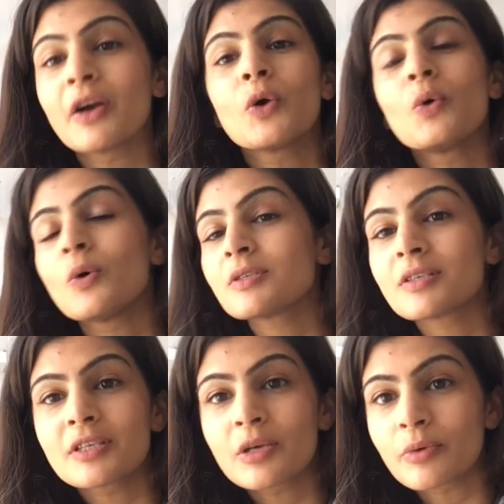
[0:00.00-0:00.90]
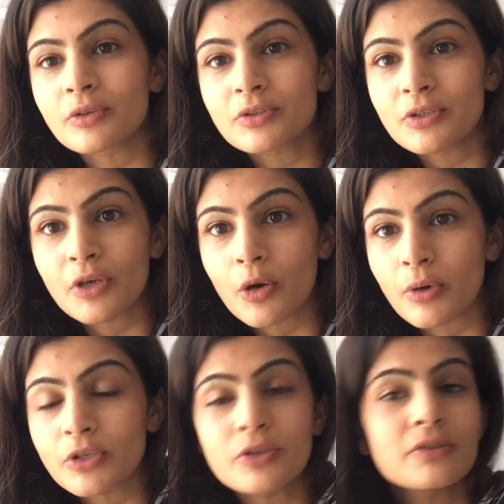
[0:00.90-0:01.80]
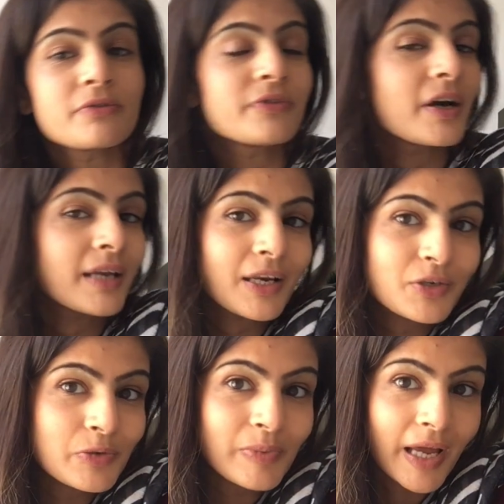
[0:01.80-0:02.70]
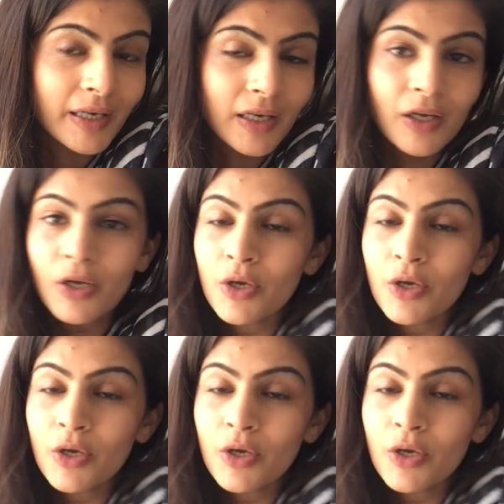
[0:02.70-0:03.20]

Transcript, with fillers: find courses that you want to go on, do some financial planning,